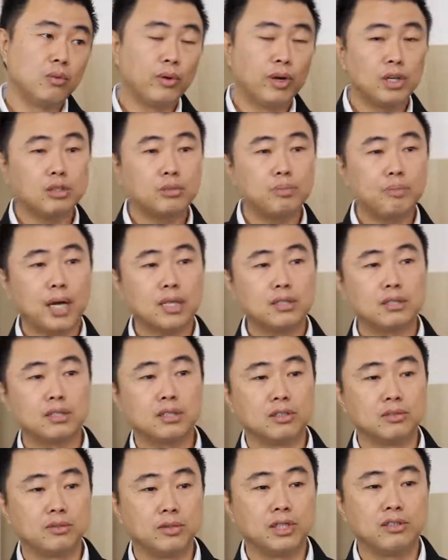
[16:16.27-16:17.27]
Whereas
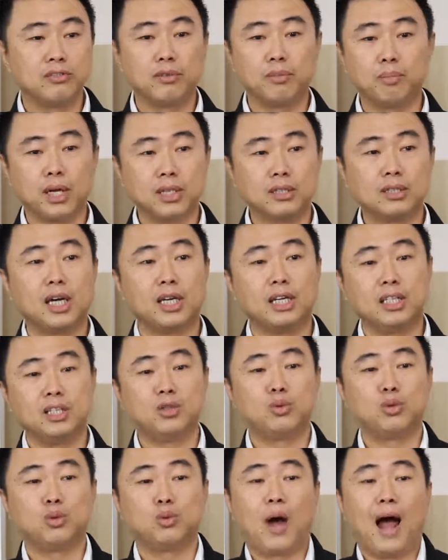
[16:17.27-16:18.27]
BaZi is very different. BaZi, I
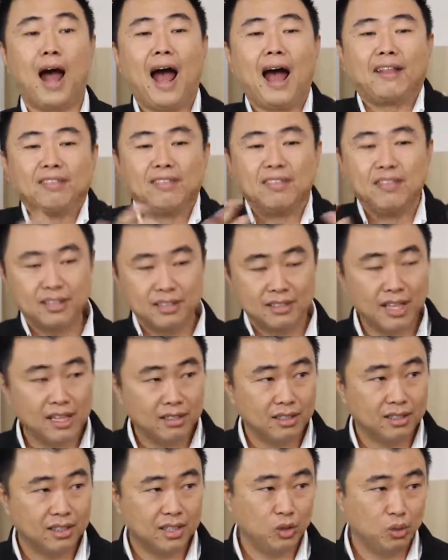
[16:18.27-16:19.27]
need you to
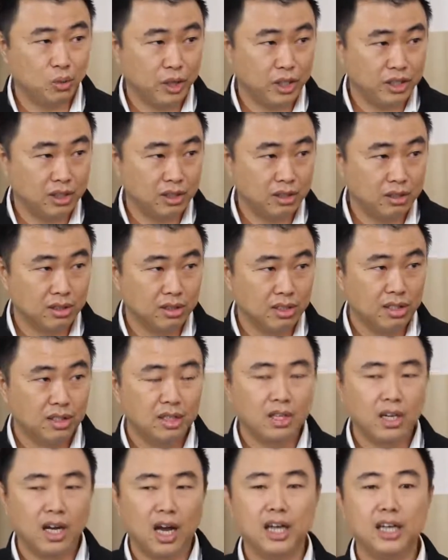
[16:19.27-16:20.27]
understand the situation,
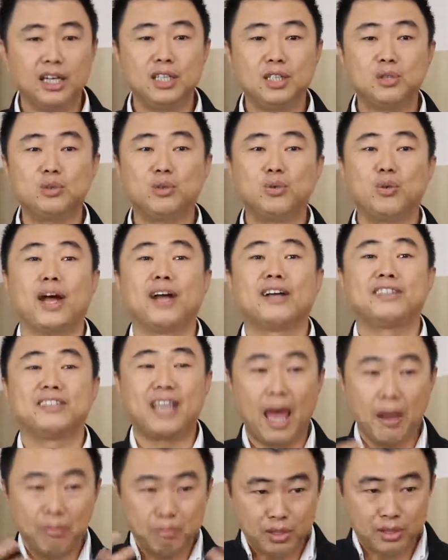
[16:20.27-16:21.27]
I need you to
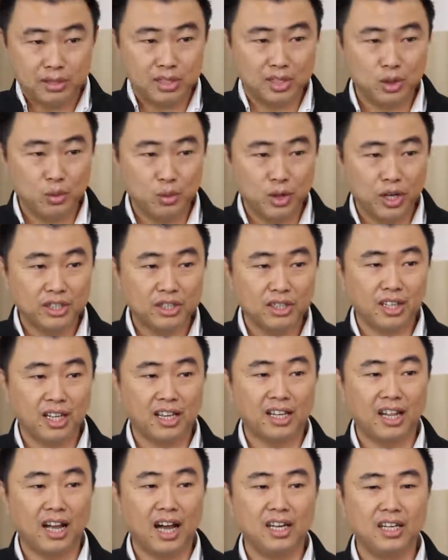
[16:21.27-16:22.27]
accept the situation,
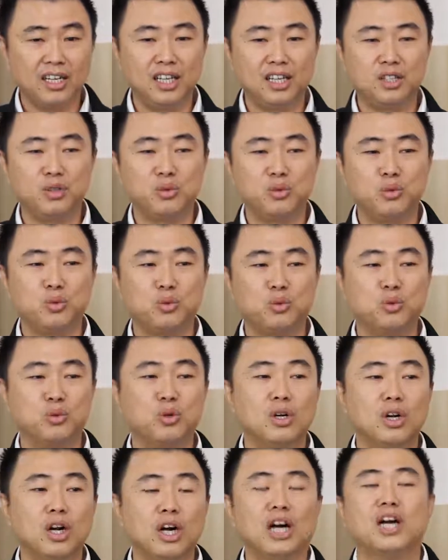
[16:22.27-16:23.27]
and I need you
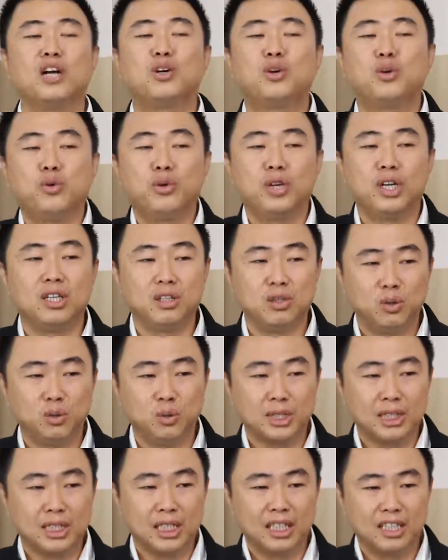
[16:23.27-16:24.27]
to agree
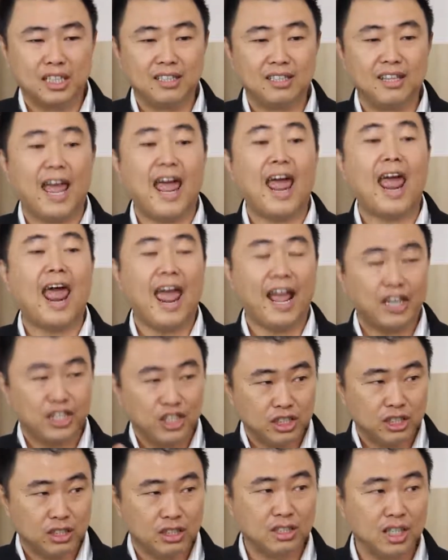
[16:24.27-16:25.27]
to certain
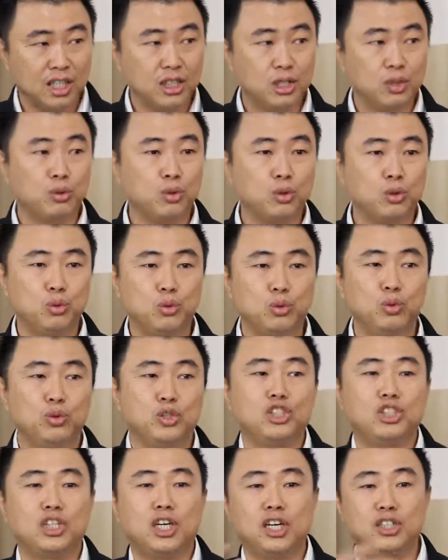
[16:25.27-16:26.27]
action that you will do
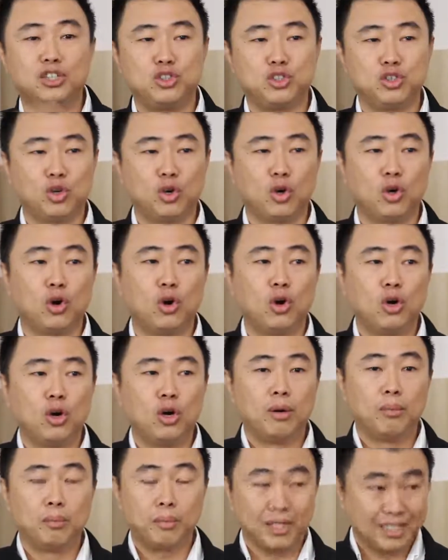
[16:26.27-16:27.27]
to change your
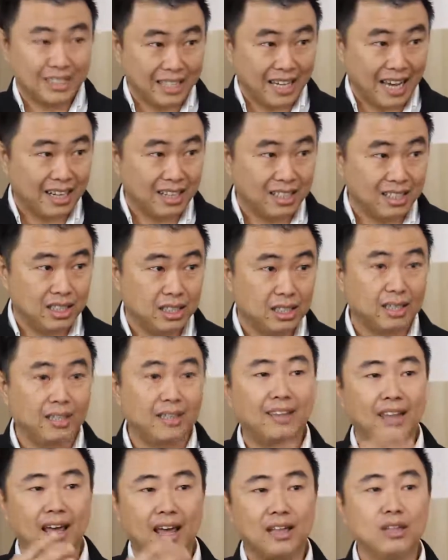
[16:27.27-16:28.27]
personality.
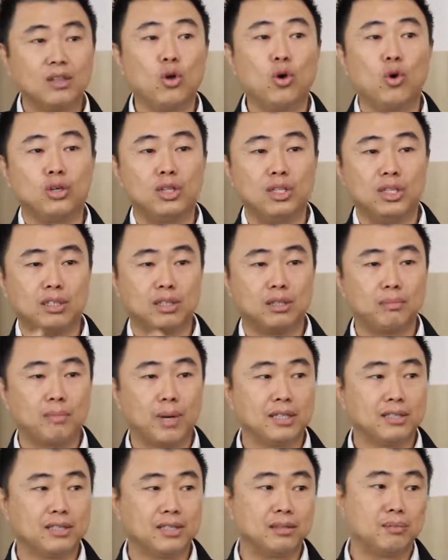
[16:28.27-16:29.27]
Then only the
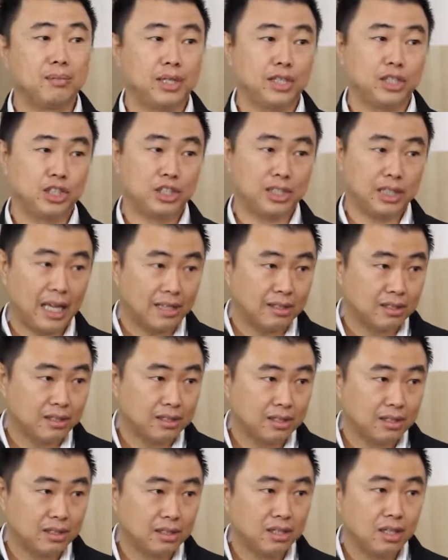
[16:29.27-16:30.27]
BaZi makes
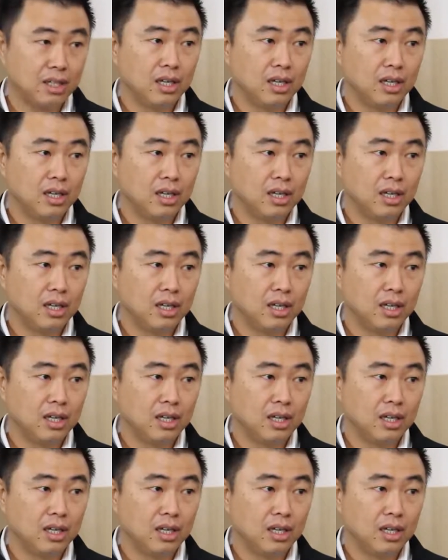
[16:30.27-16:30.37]
sense.